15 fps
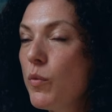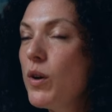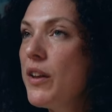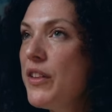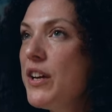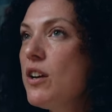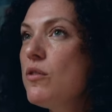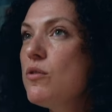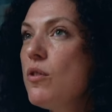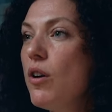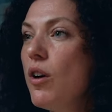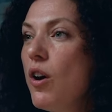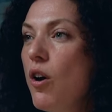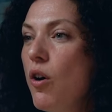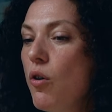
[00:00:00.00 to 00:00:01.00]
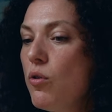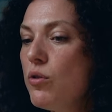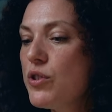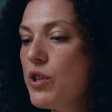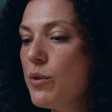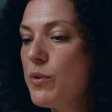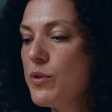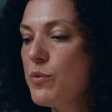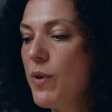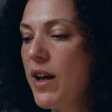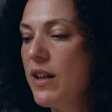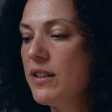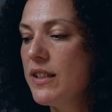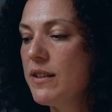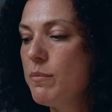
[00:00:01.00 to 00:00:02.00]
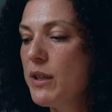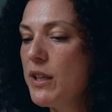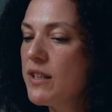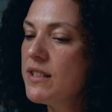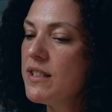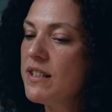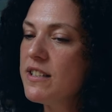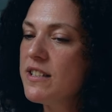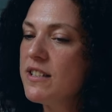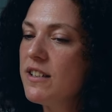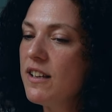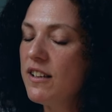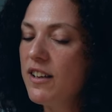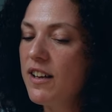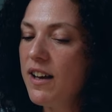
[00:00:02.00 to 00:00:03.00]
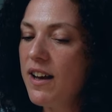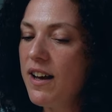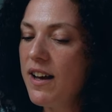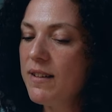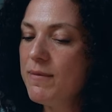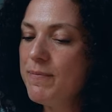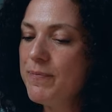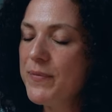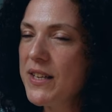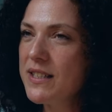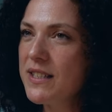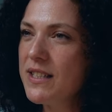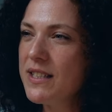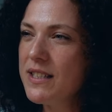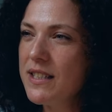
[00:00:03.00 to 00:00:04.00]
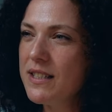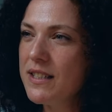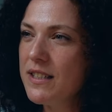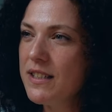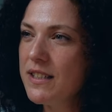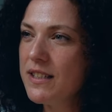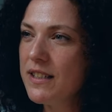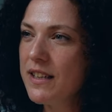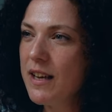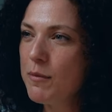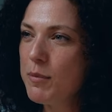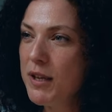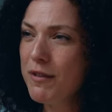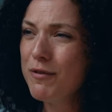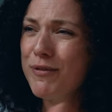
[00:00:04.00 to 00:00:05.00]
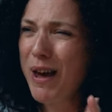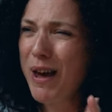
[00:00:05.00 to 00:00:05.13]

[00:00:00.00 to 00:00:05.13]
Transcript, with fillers: well, I think a big problem. Also, as well, it, because it's um, it's considered a bit